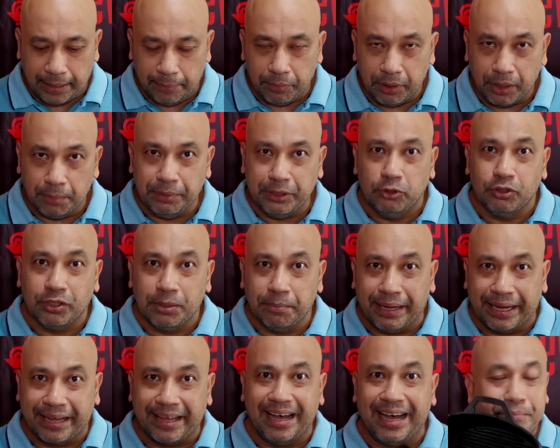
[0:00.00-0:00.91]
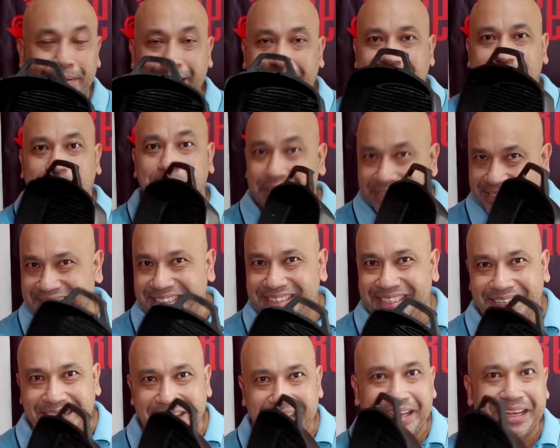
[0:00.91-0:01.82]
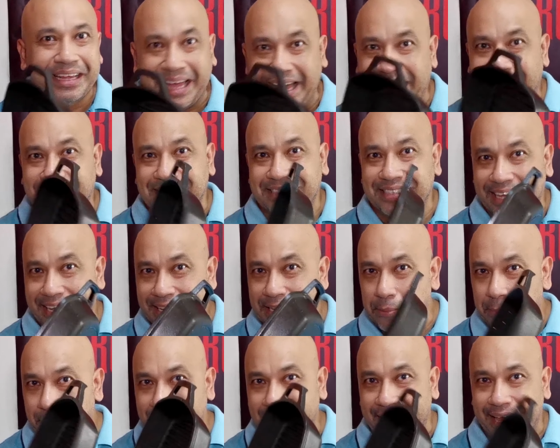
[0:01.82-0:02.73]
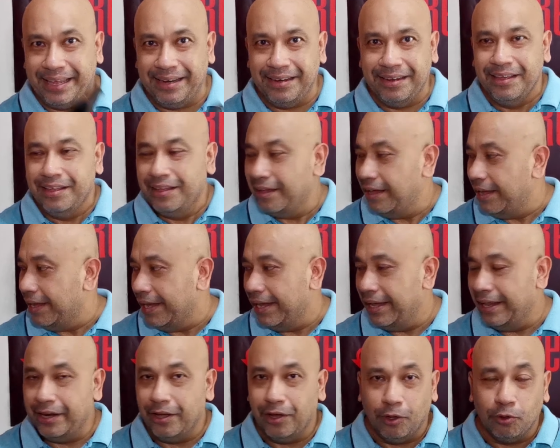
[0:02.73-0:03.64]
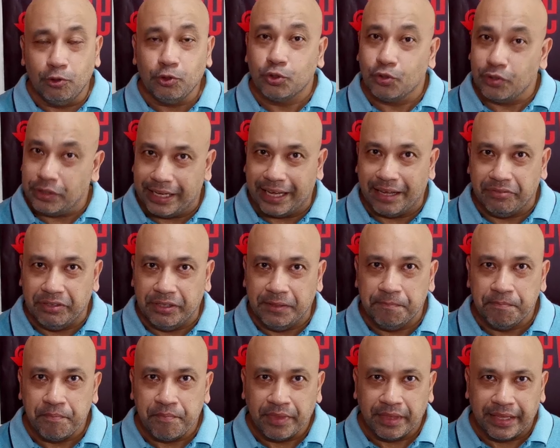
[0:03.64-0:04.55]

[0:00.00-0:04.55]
We'll be using my trusty cast iron pan and also the oven.